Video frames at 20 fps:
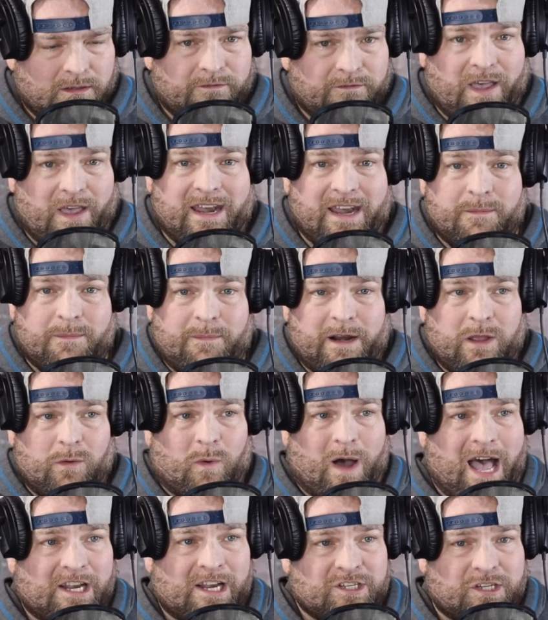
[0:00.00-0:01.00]
For anybody
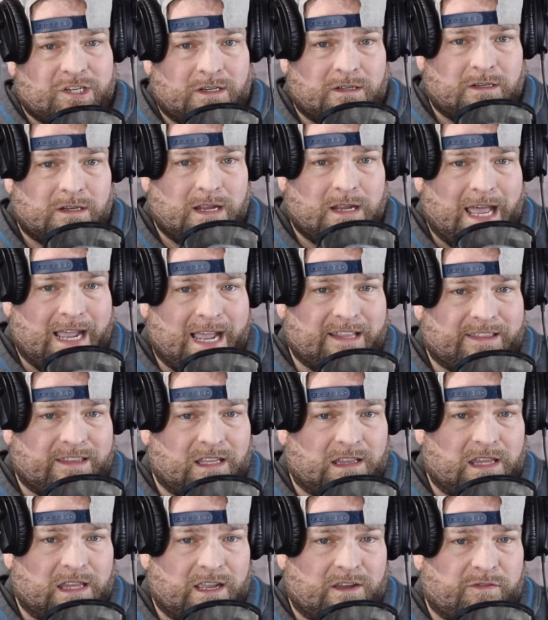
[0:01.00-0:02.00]
watching, I got the
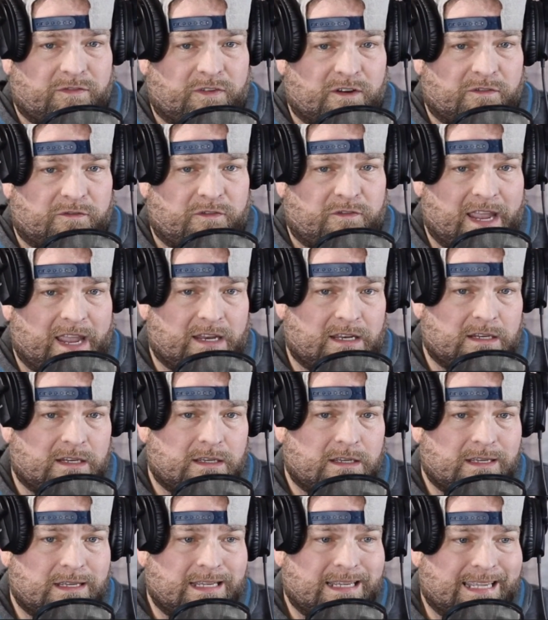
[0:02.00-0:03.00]
link for the fight
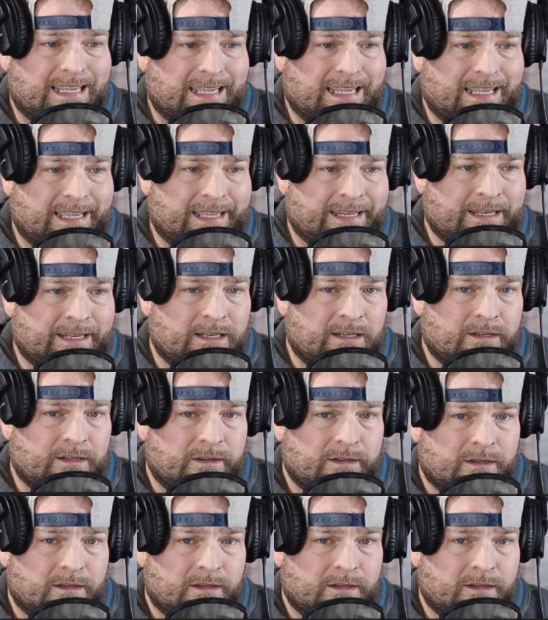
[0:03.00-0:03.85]
in